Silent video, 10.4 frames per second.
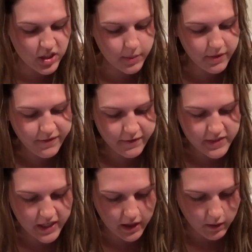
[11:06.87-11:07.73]
number
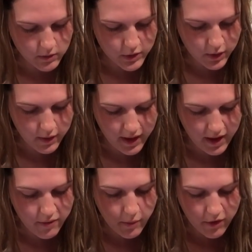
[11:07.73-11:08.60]
15. Do you
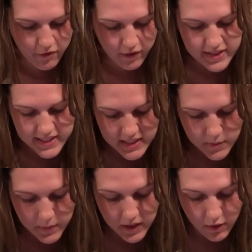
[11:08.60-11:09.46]
have more friends that
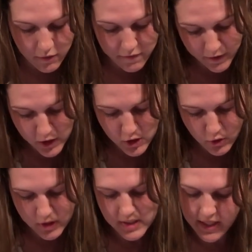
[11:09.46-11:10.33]
speak your first
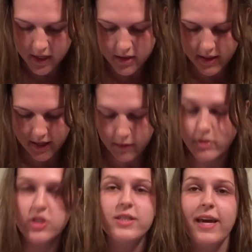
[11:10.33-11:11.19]
or second
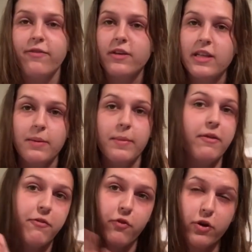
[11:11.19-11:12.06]
language? Definitely my
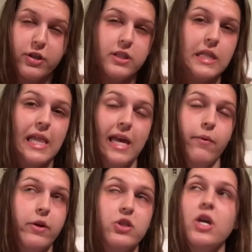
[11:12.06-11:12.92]
first
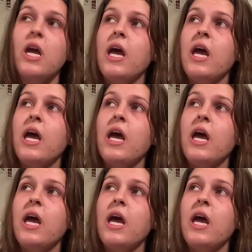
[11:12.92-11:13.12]
language.